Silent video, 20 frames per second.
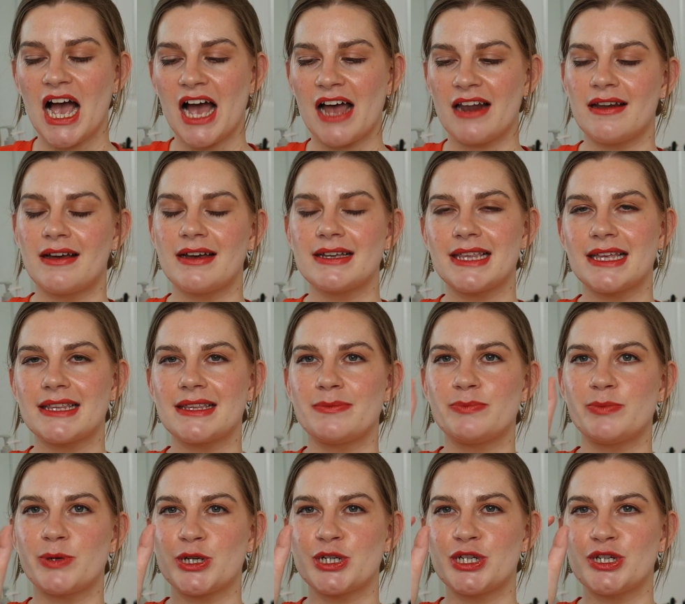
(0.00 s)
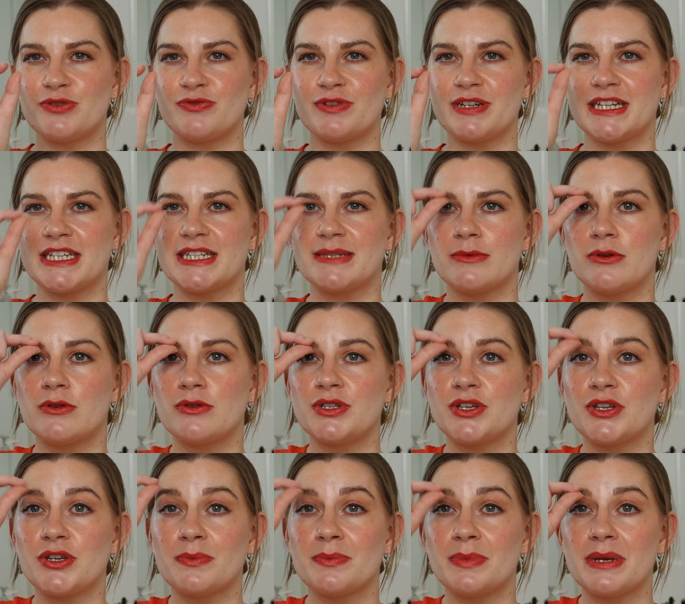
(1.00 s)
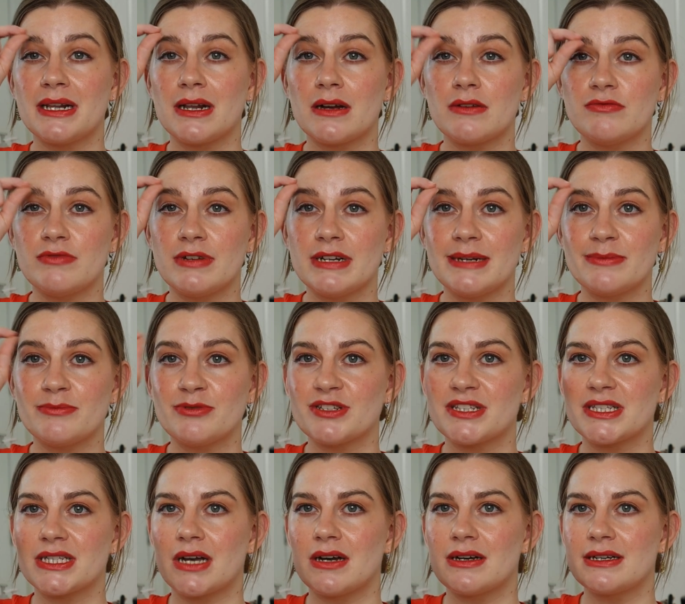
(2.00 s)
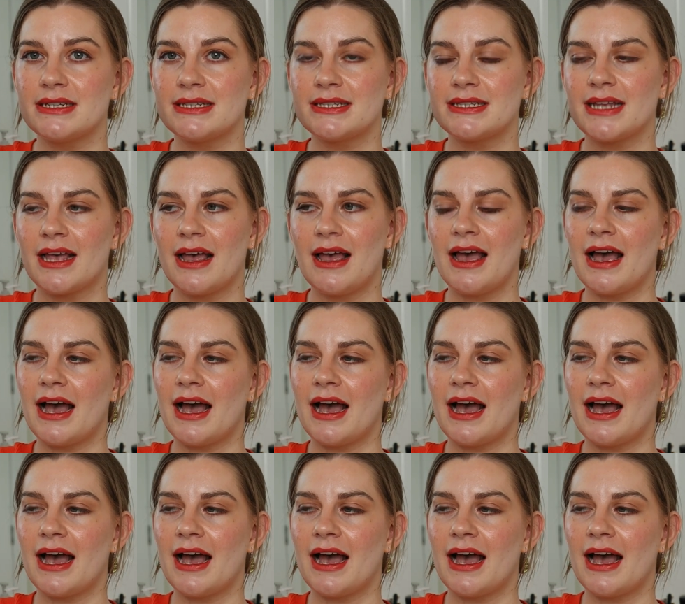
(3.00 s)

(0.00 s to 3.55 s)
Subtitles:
I like that the brush is really small so you can be like really precise,